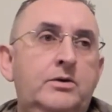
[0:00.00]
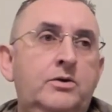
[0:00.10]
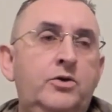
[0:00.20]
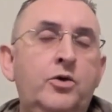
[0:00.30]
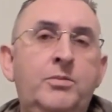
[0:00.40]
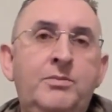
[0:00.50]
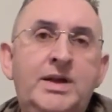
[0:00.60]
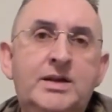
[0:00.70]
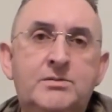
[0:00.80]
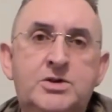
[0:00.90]
do
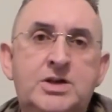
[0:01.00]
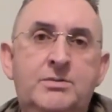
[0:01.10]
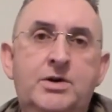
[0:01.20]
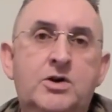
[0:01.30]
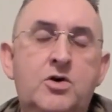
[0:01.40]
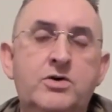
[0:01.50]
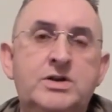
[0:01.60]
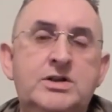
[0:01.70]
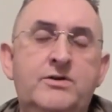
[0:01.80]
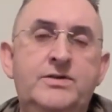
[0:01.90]
mediumship and call
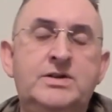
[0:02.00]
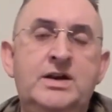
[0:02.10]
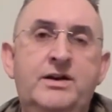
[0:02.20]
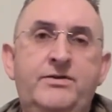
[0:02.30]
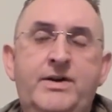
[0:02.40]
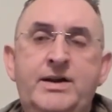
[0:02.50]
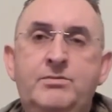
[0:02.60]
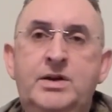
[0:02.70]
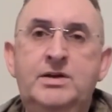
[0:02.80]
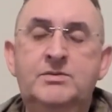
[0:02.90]
yourself a certified
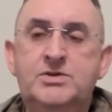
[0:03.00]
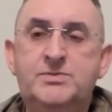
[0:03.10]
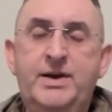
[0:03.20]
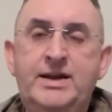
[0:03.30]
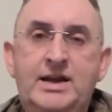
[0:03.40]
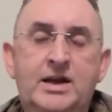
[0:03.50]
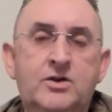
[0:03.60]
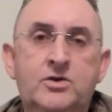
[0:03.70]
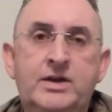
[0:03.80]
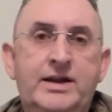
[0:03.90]
medium just by
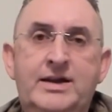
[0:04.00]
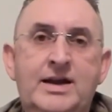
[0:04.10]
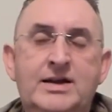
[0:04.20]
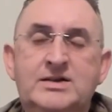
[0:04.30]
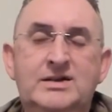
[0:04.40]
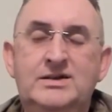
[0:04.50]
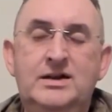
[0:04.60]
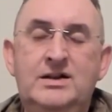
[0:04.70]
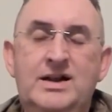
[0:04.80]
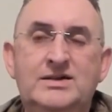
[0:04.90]
taking online
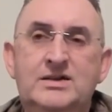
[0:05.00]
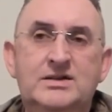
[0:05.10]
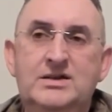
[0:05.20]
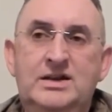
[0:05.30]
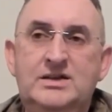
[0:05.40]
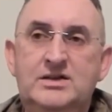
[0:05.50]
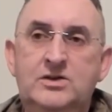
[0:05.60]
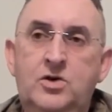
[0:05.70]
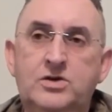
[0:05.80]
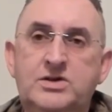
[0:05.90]
classes is
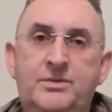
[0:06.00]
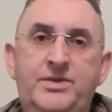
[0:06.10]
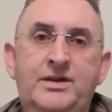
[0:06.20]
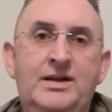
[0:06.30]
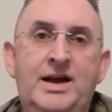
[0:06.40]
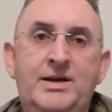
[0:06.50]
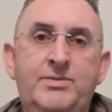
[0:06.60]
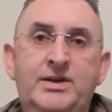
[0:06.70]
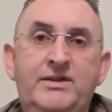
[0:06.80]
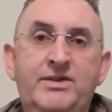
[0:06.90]
not something that I
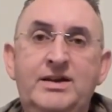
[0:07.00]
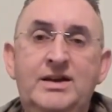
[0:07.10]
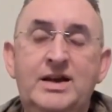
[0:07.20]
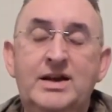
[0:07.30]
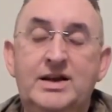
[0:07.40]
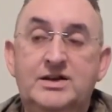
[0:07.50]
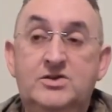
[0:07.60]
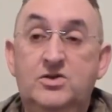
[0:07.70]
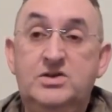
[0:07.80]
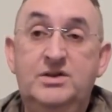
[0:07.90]
believe in. It's
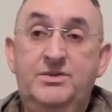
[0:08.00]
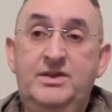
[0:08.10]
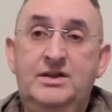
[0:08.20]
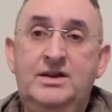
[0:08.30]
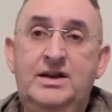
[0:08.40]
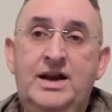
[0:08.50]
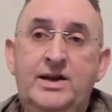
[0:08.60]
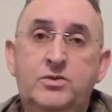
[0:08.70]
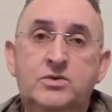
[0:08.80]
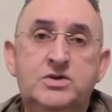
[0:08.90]
not something that
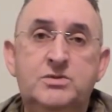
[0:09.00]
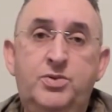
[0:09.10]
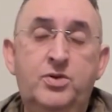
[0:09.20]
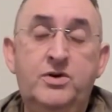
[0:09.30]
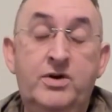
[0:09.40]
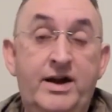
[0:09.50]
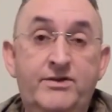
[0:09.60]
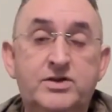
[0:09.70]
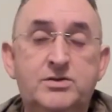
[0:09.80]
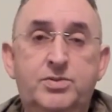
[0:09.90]
I will support or
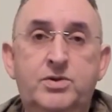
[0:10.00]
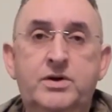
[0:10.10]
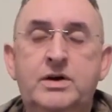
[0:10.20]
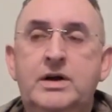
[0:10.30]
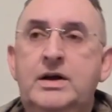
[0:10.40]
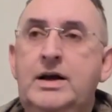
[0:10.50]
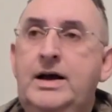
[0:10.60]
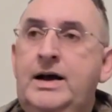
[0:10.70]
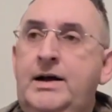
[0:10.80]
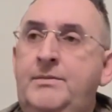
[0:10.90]
ever support,
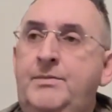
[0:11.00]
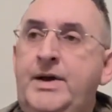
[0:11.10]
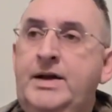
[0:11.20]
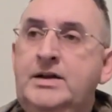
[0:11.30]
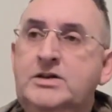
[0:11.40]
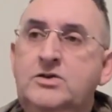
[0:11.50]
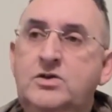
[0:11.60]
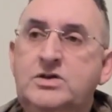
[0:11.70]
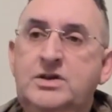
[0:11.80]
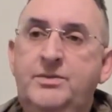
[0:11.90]
and it's
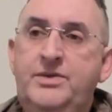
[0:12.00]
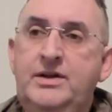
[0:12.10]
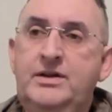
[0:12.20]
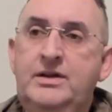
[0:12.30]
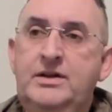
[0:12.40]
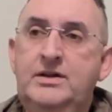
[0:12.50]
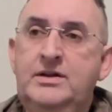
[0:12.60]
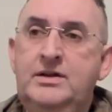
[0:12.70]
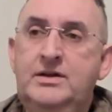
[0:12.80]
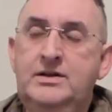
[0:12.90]
not something
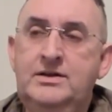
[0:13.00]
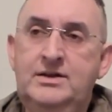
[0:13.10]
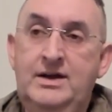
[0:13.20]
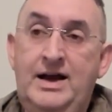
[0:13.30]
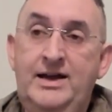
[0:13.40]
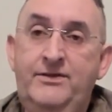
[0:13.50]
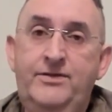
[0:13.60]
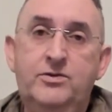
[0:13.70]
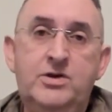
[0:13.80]
that I feel